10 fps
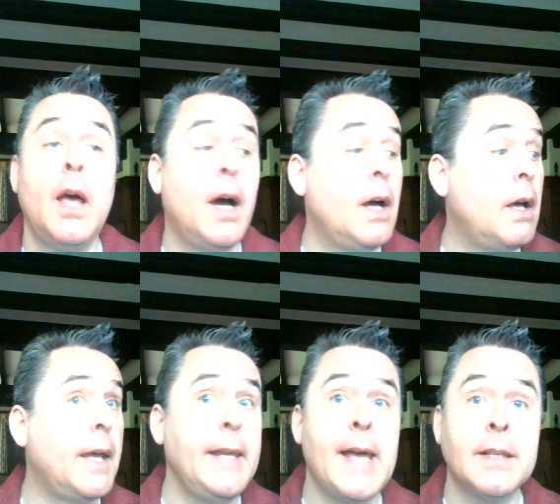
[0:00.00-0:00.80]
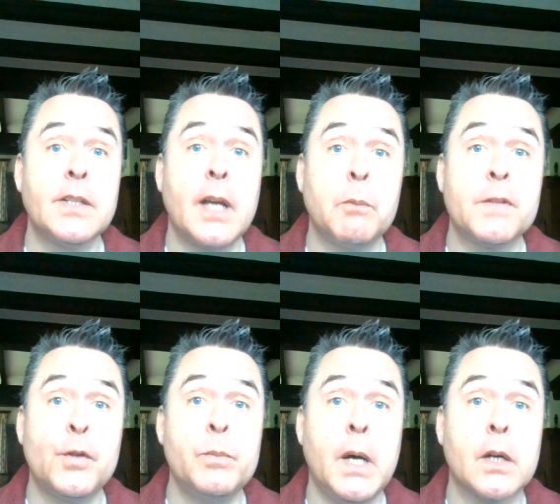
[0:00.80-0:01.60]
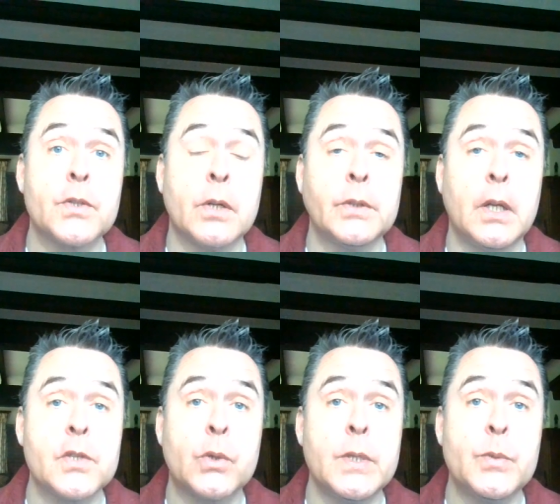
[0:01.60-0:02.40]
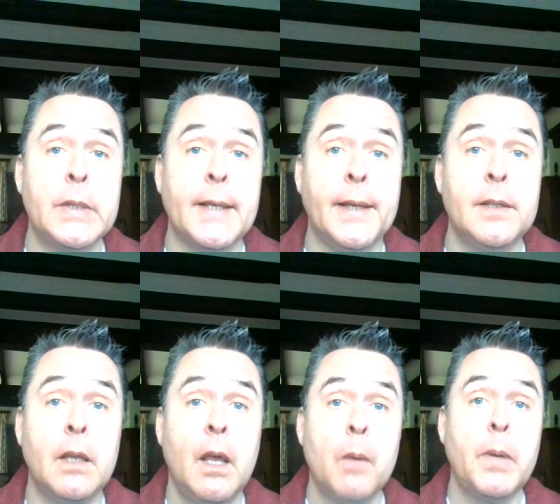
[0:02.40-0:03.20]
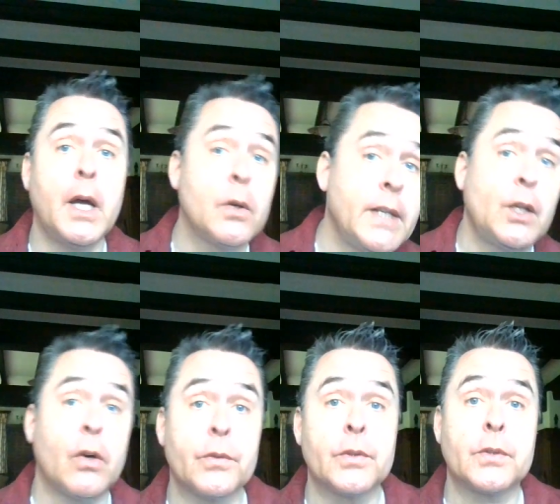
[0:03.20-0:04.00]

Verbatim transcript: Uh, he ended up with full marks on the last quiz we did, but I only got